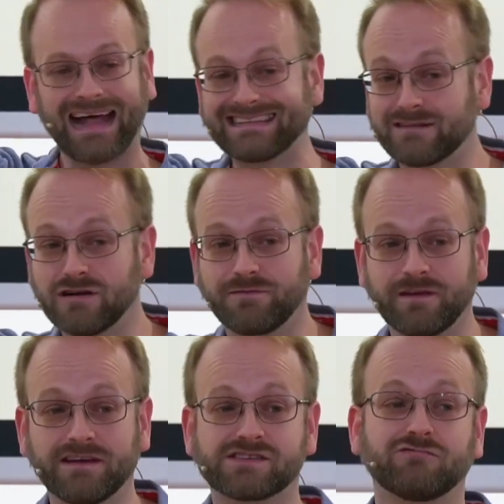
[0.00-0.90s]
it
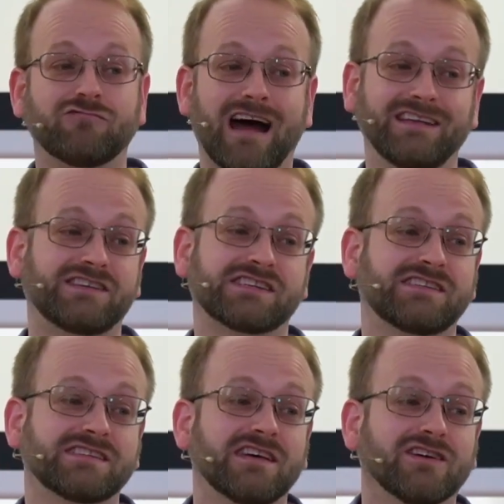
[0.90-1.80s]
reveals a
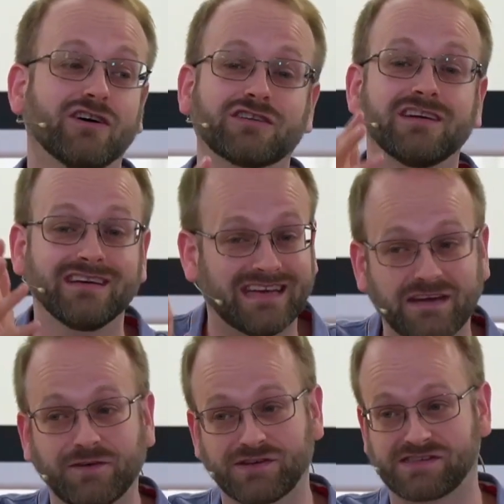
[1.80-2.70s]
righteousness that God can
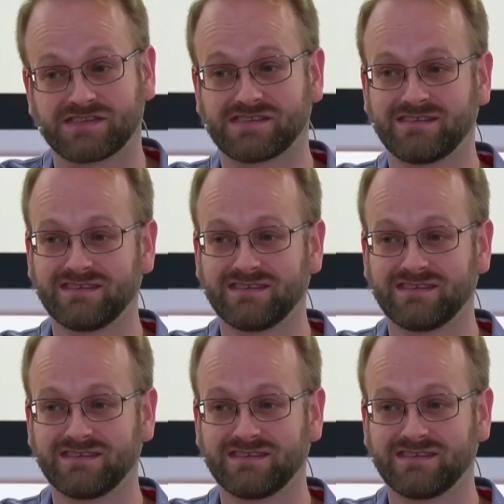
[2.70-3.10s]
give us.